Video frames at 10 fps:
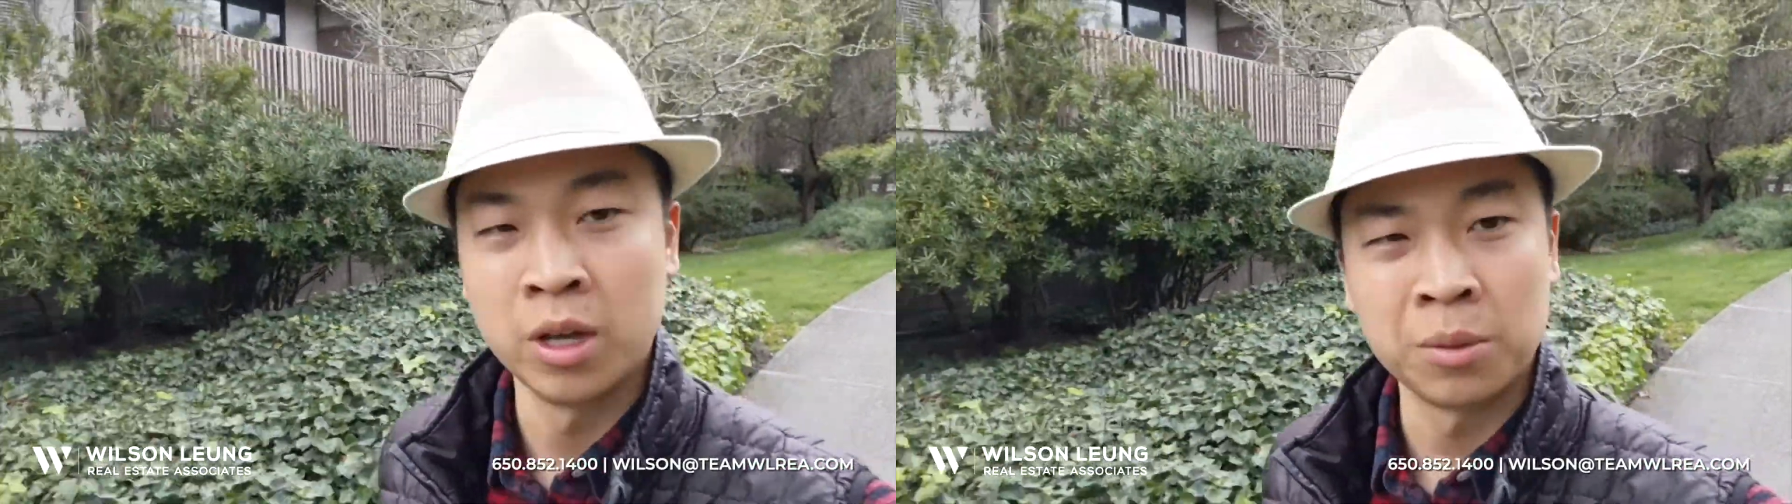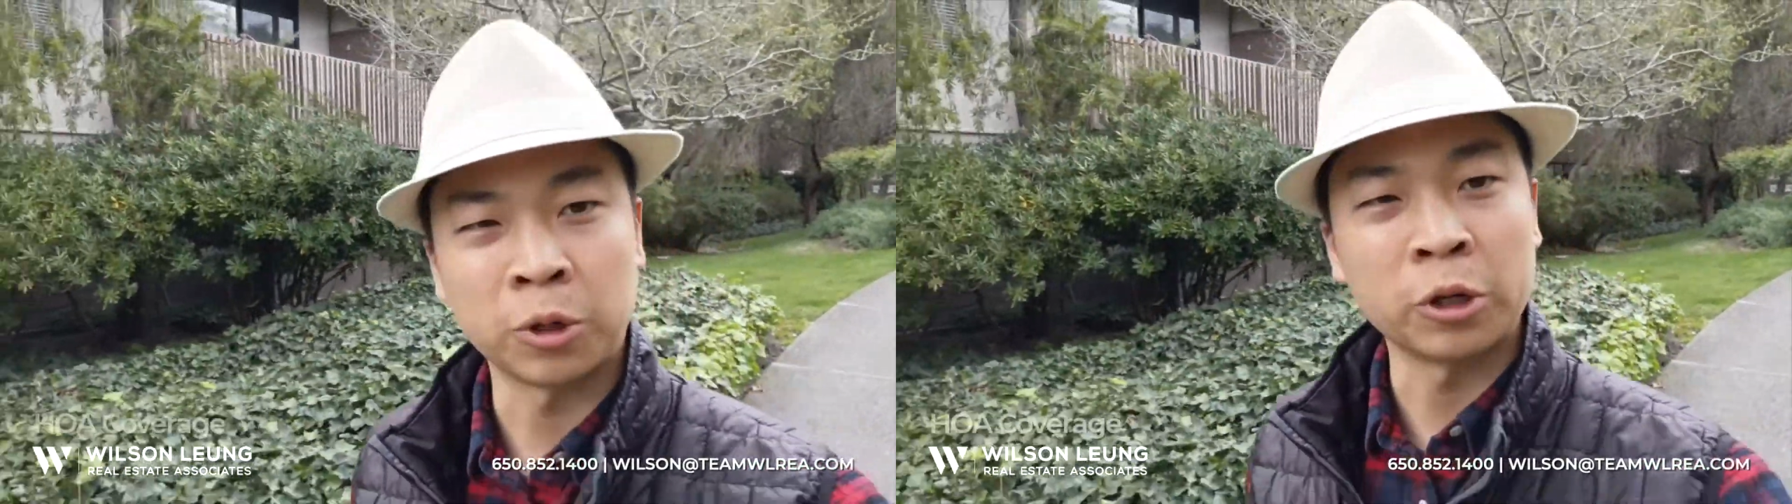
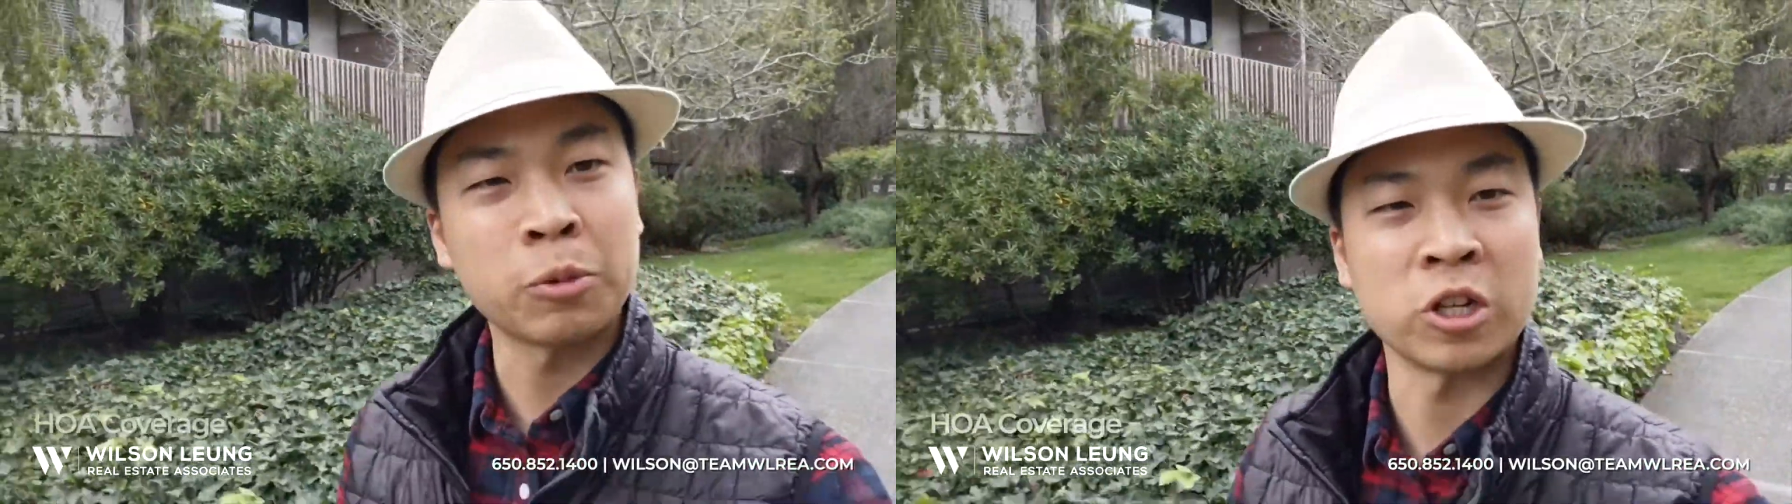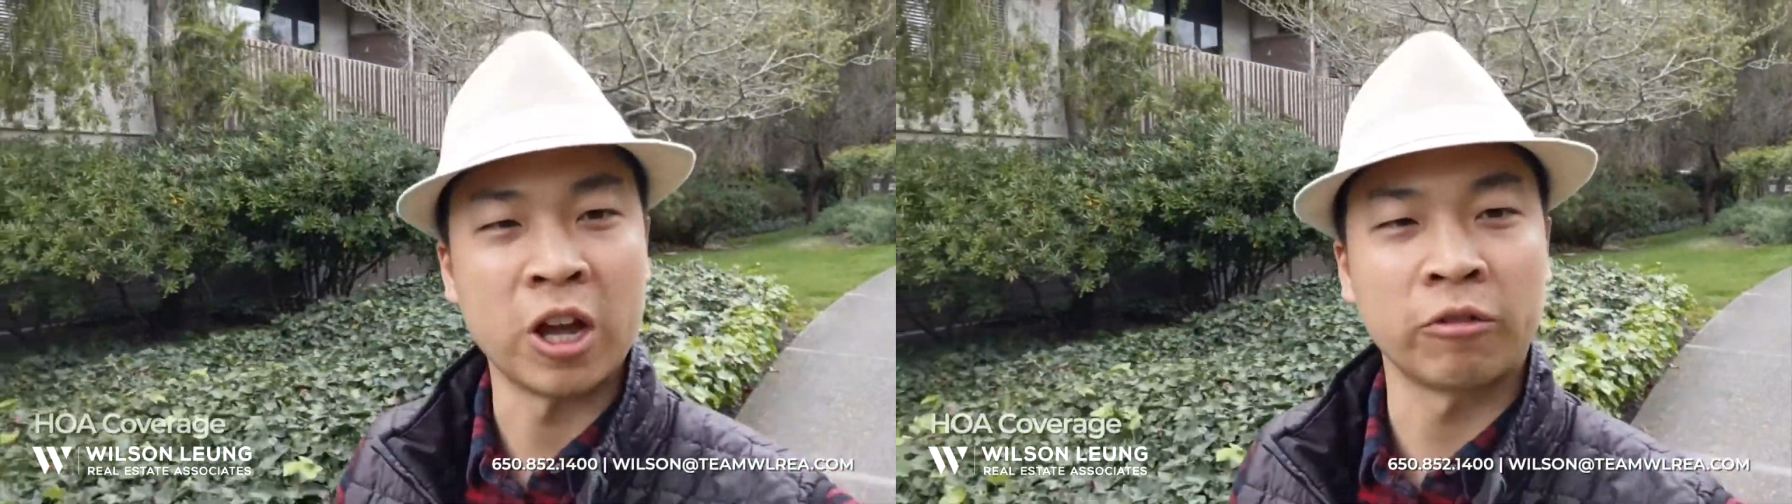pretty
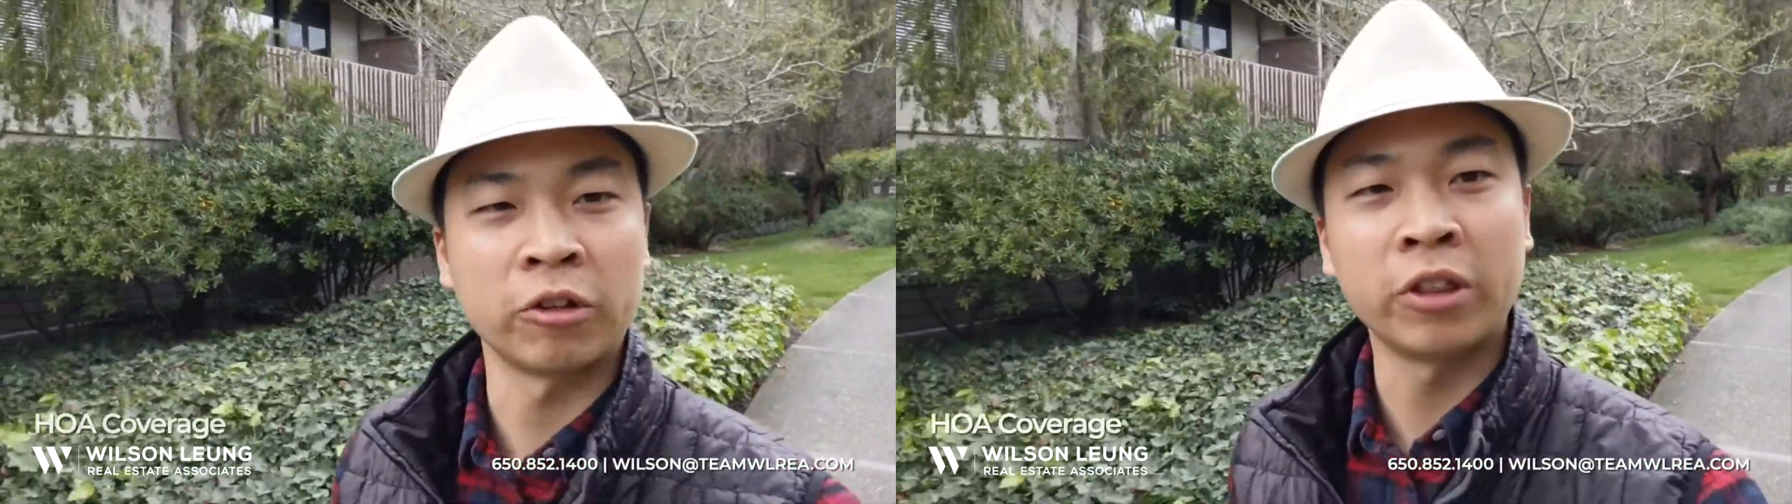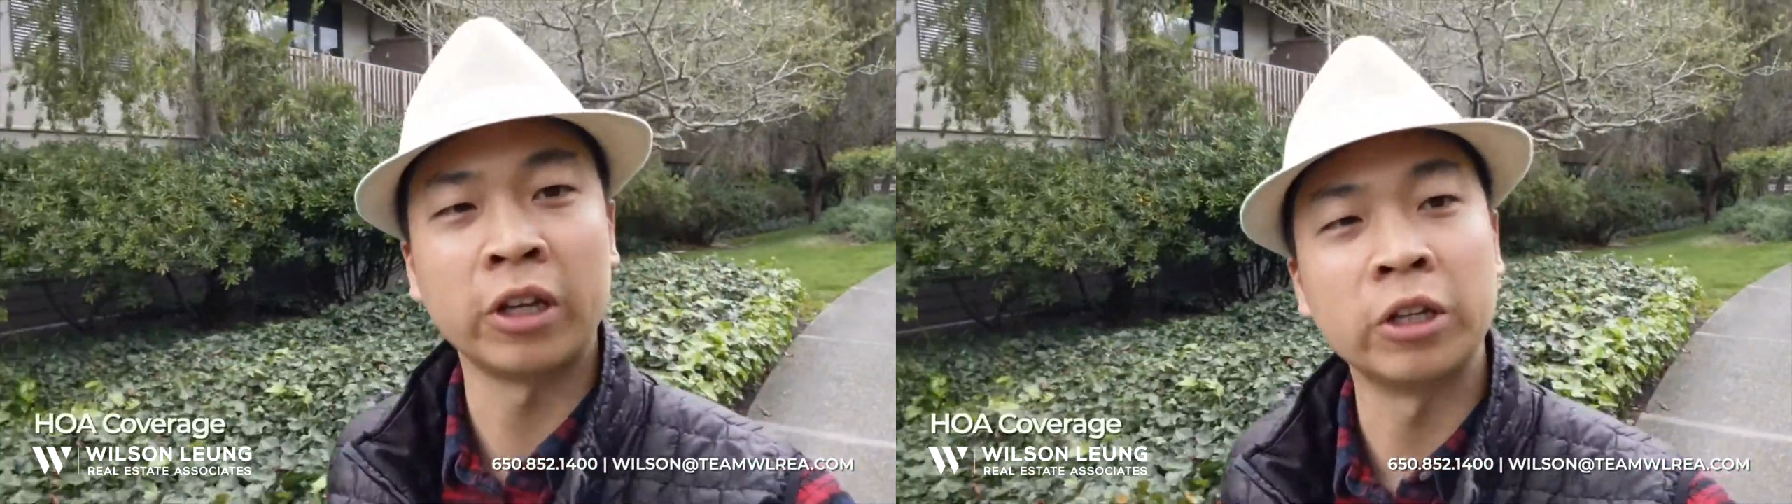much
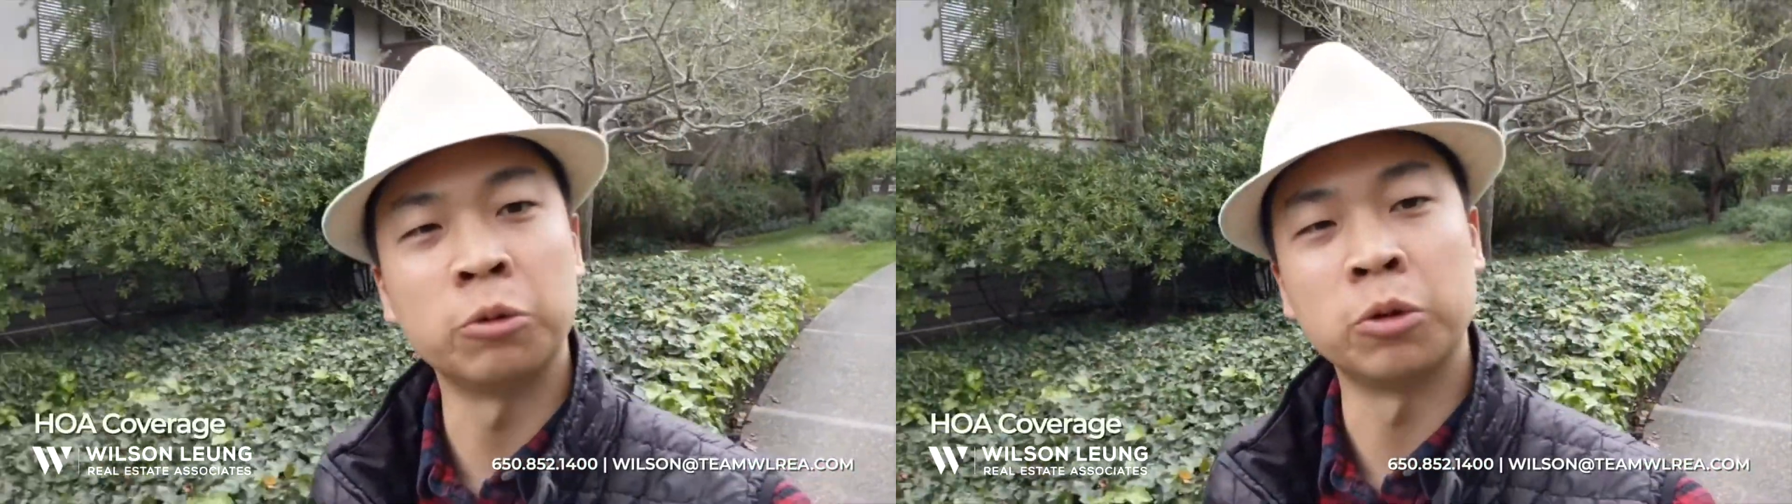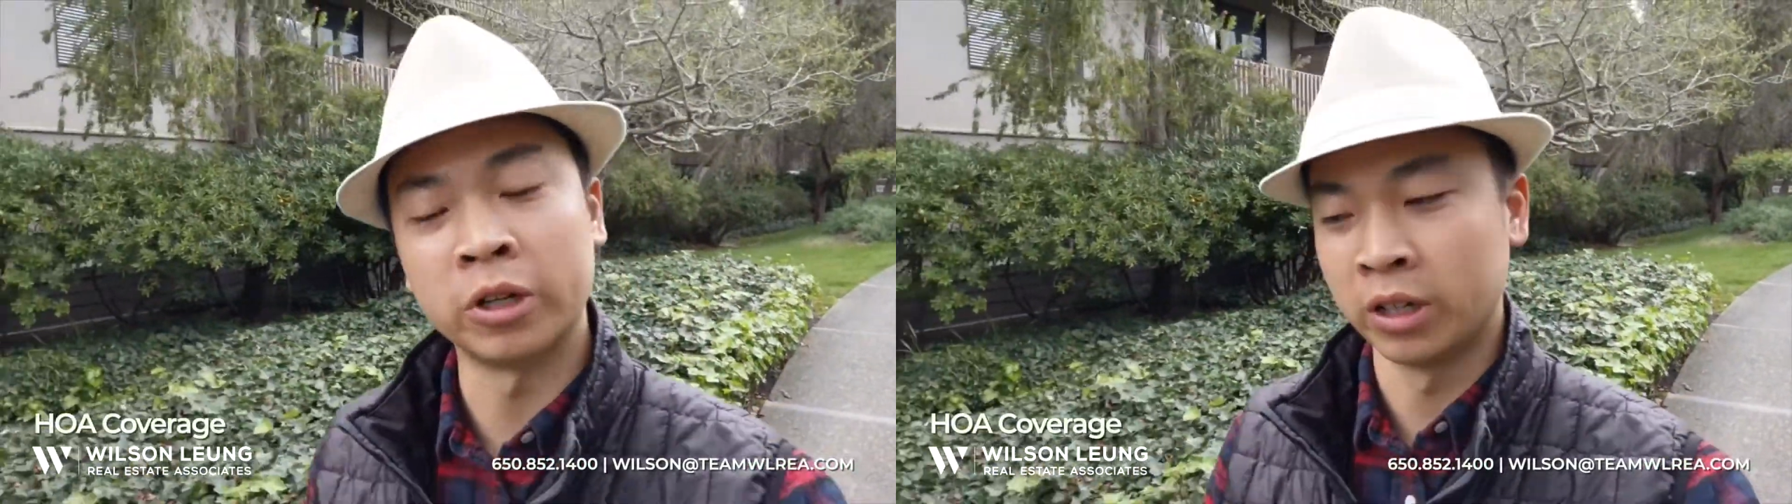everything you
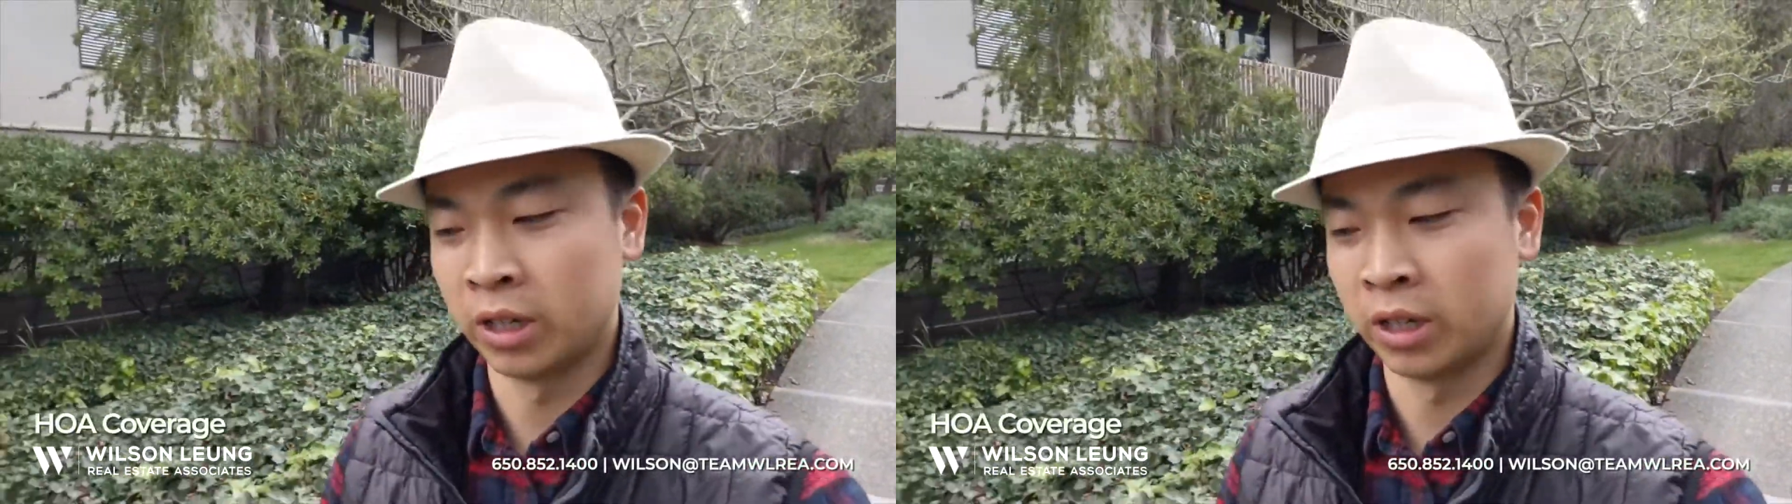would